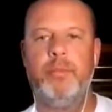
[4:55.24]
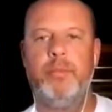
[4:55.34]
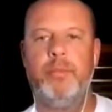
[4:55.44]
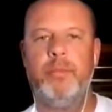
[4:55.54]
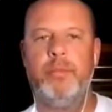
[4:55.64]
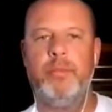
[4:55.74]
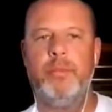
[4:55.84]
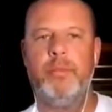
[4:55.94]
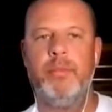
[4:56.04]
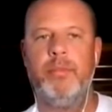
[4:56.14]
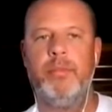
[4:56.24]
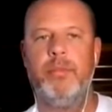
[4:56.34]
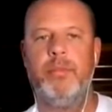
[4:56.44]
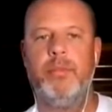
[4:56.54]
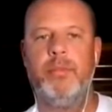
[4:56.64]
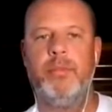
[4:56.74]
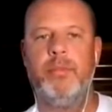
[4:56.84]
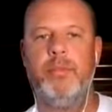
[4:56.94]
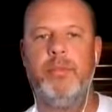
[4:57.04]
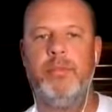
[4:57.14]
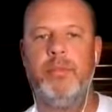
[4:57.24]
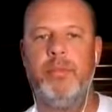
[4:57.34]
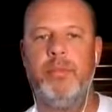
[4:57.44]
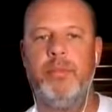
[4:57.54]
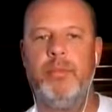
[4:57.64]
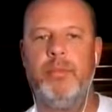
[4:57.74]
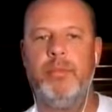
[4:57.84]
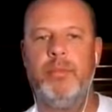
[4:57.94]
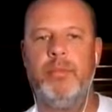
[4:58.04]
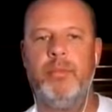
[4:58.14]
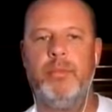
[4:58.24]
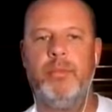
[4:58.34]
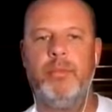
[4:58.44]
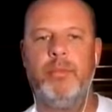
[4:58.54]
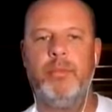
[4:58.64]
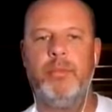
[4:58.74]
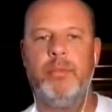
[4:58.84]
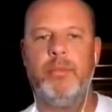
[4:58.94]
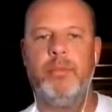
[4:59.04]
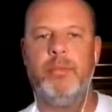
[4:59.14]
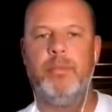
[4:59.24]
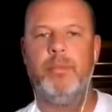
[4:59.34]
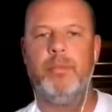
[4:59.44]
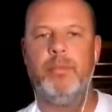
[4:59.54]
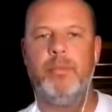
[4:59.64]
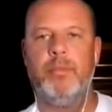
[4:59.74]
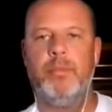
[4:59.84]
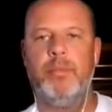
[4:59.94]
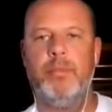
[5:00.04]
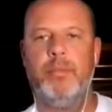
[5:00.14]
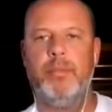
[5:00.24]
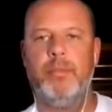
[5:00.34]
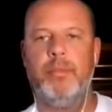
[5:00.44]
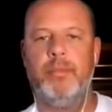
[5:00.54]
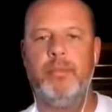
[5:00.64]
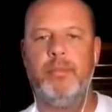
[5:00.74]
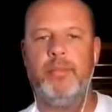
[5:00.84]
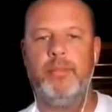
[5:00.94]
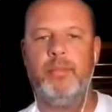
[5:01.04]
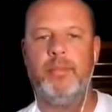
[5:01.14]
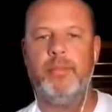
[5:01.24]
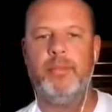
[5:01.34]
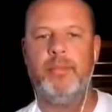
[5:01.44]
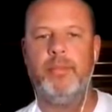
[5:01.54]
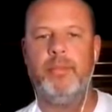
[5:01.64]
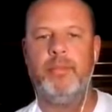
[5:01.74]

(silent)